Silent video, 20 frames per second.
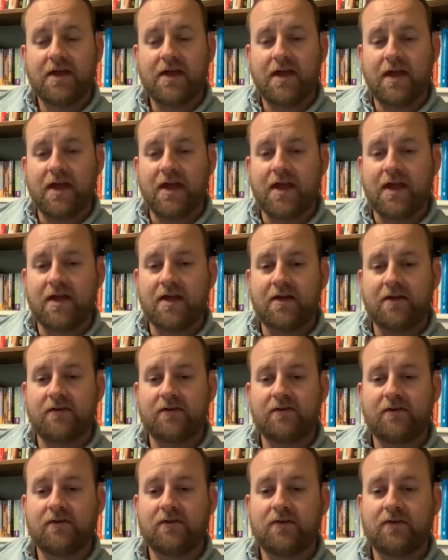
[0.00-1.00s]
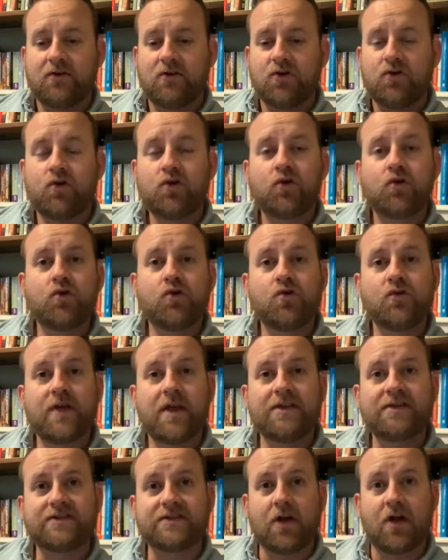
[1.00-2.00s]
and who they
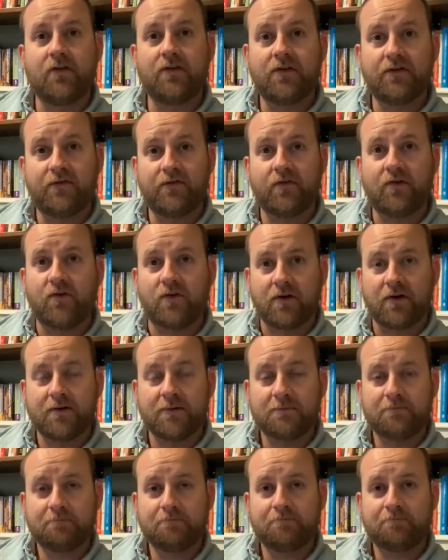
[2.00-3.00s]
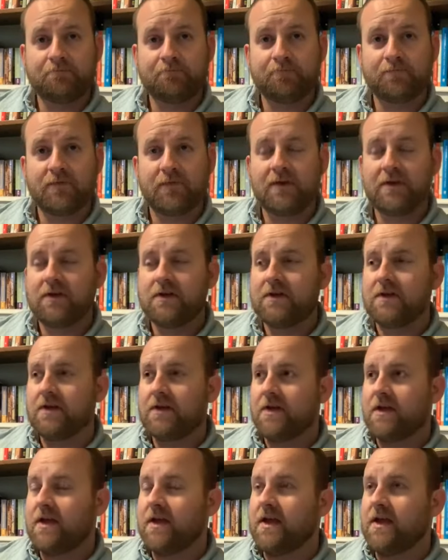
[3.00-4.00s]
solve it for.
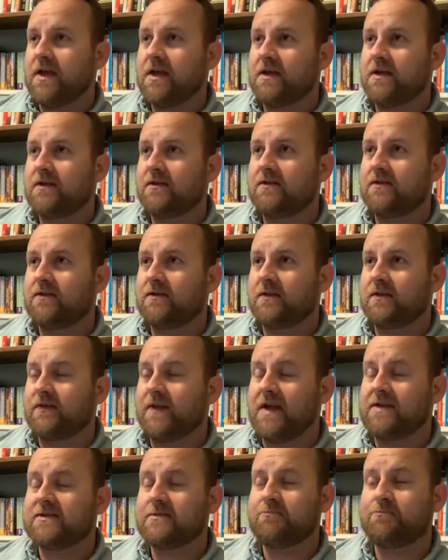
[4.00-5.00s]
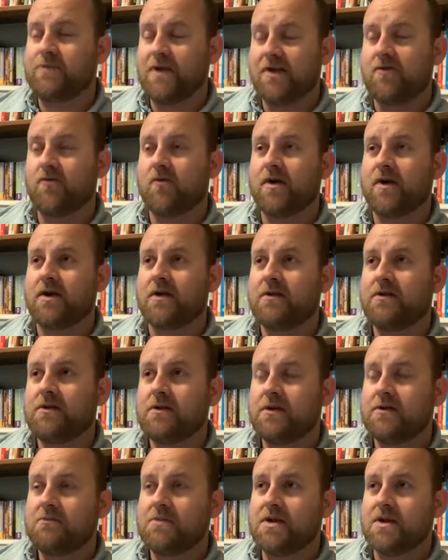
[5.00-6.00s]
And that's a big one
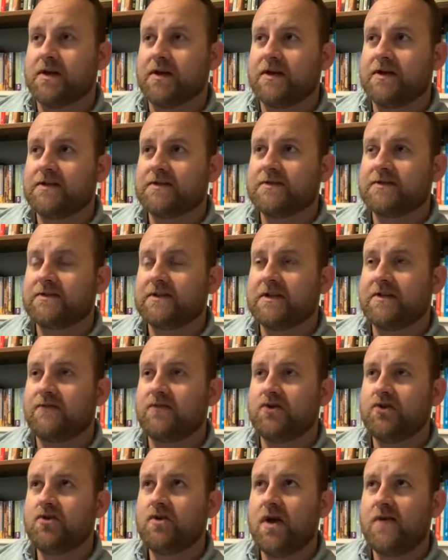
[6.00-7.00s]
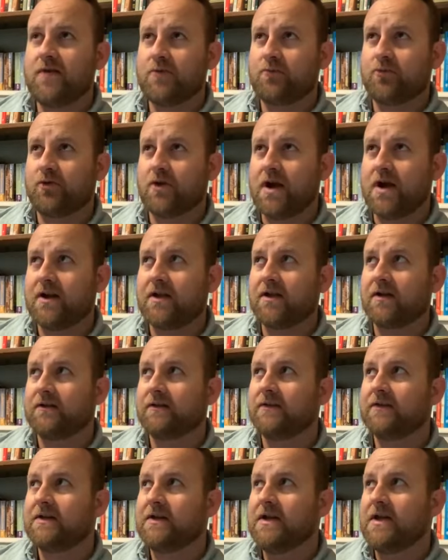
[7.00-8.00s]
because if you have a
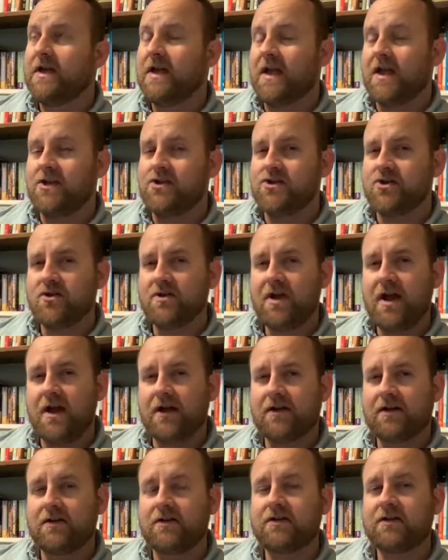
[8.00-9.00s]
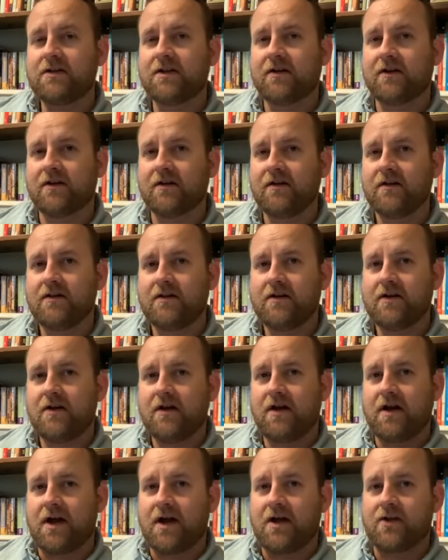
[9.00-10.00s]
product and you're not clear
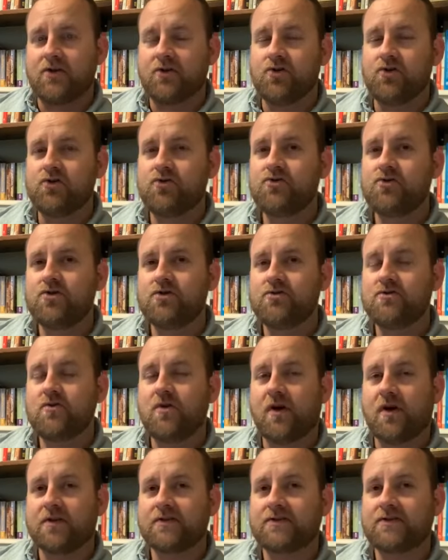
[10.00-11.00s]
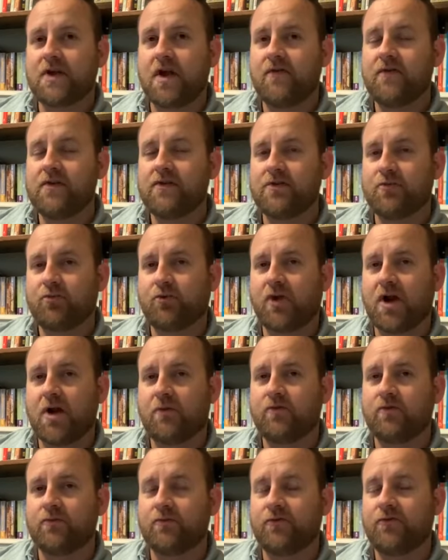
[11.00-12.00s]
on who you are solving the
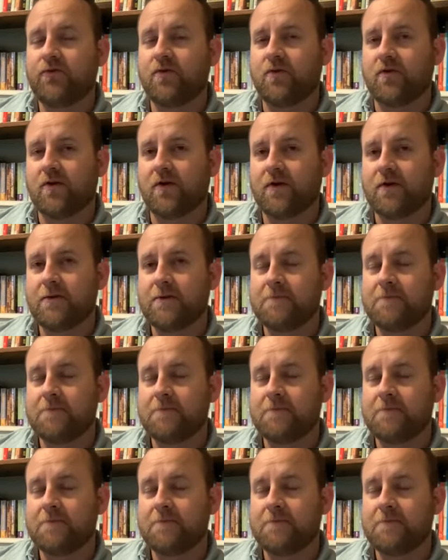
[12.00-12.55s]
problem for,